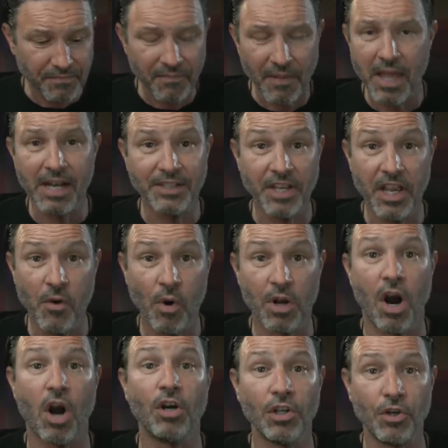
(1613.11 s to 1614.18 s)
And I tell you what,
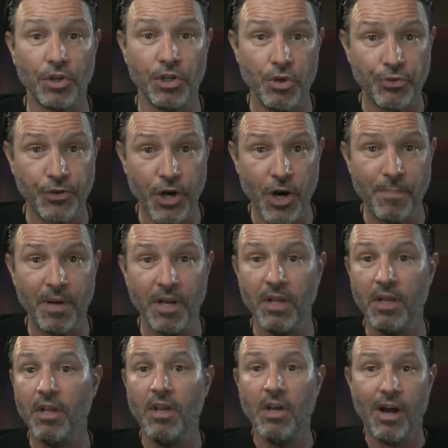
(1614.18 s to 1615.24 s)
our little youth group
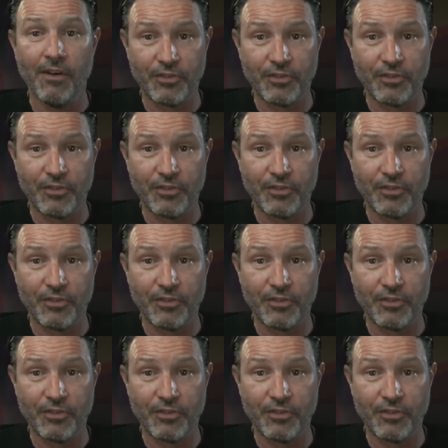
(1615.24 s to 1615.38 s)
of